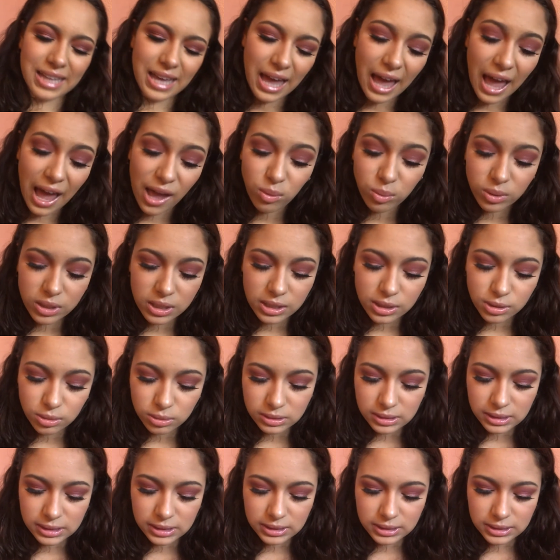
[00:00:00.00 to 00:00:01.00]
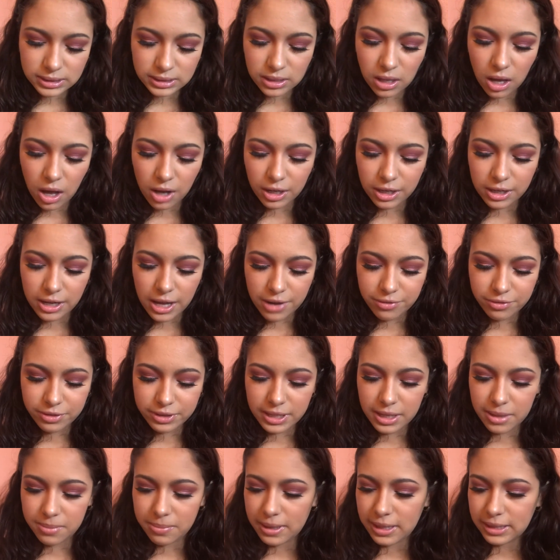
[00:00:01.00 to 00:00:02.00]
I wouldn't use this on an
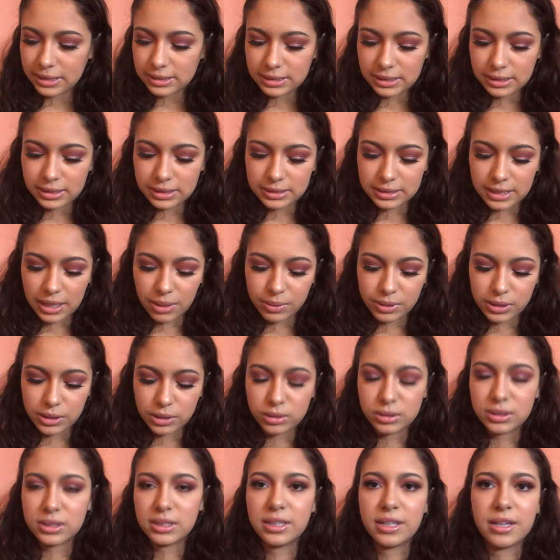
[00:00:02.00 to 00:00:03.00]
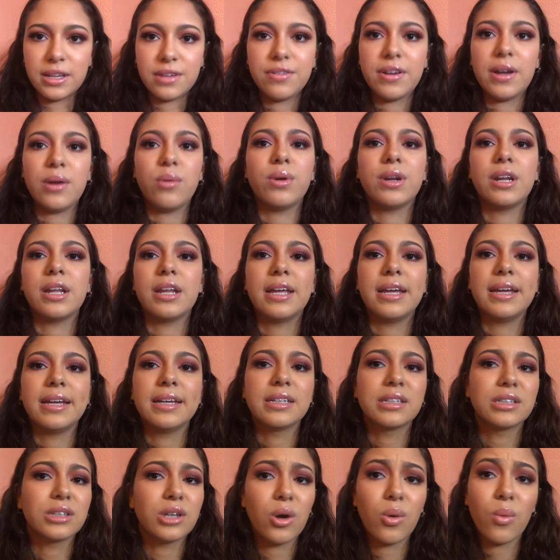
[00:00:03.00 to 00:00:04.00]
everyday basis. I would use it if I want to like
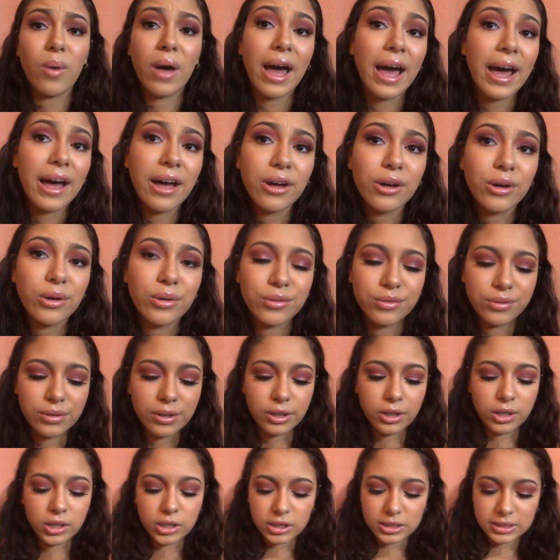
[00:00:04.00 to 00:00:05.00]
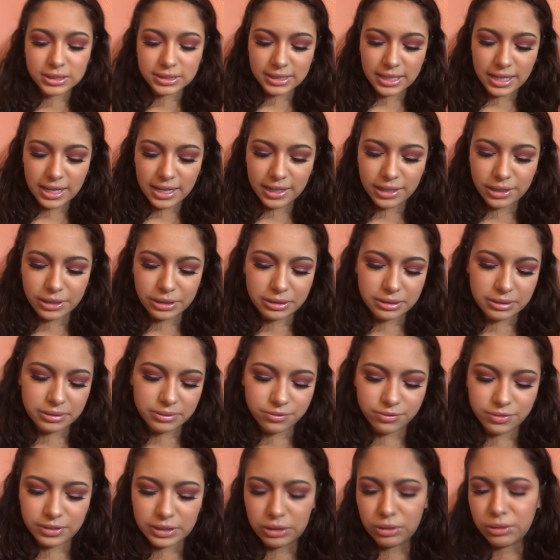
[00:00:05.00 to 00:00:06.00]
go out for a girl's day or
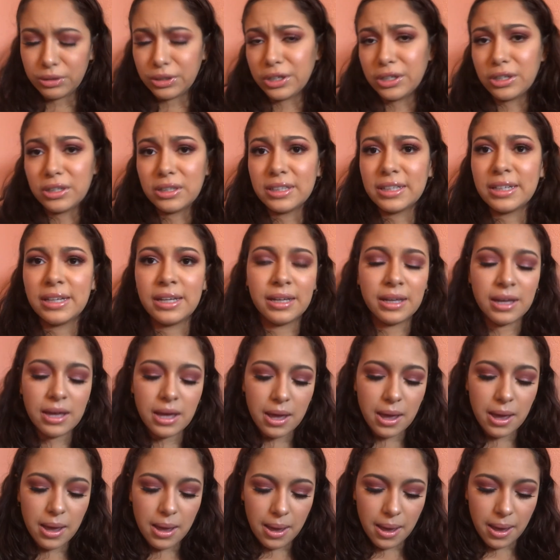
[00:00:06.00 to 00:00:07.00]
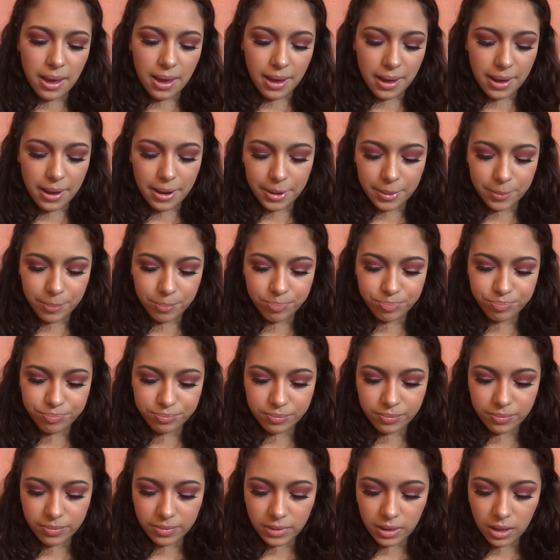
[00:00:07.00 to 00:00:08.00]
feel girly.
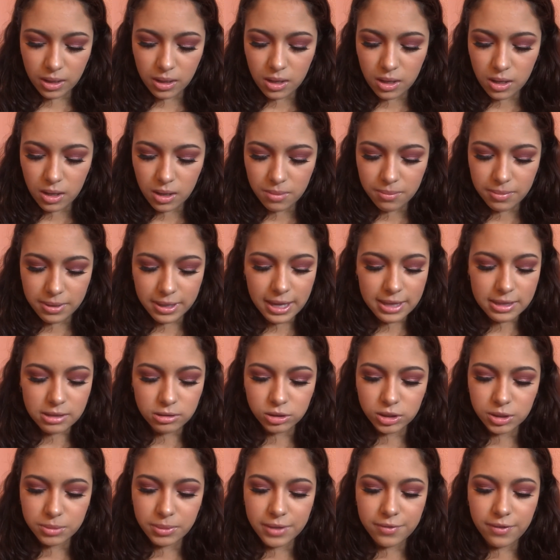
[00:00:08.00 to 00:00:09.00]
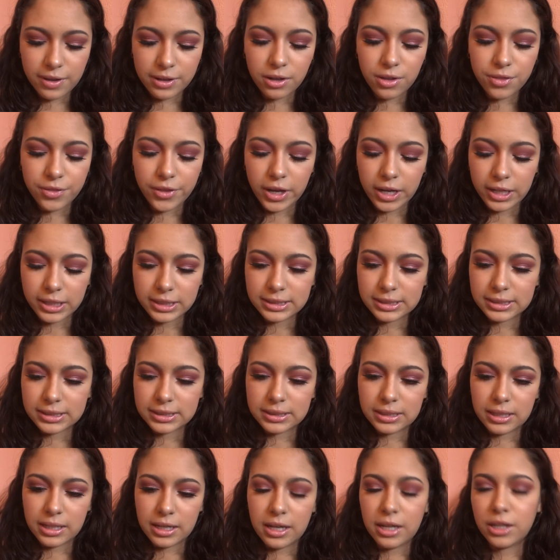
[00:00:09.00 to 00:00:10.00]
Yeah, those are my final
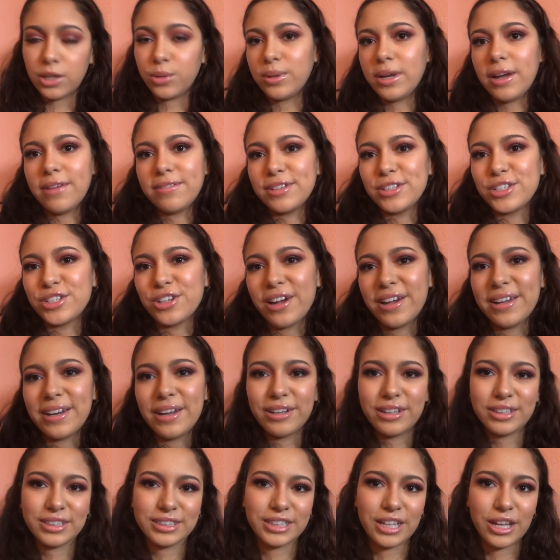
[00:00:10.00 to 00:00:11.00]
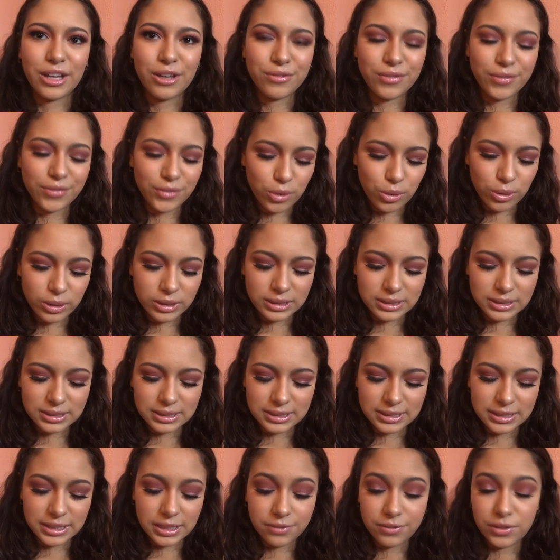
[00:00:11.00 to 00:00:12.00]
thoughts. You would have to try it out yourself, of course, to
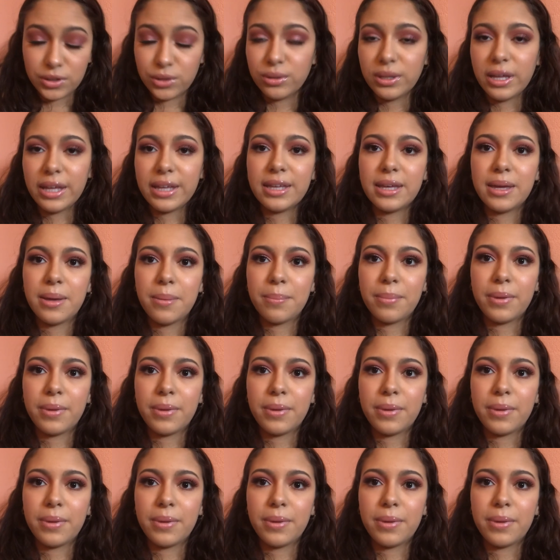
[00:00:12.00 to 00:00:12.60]
see if you like it.